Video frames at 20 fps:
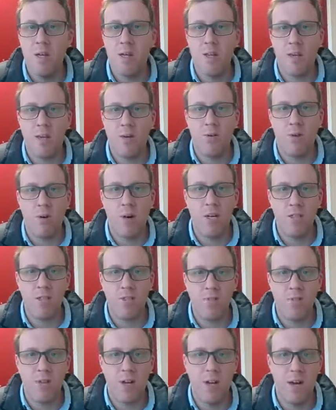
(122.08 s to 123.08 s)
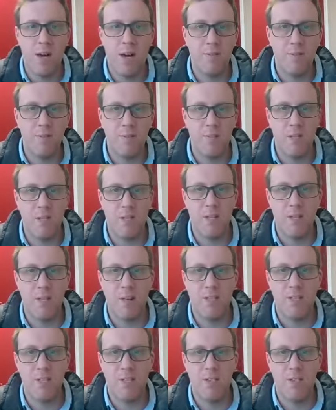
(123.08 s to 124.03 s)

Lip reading: the cries of the harvesters have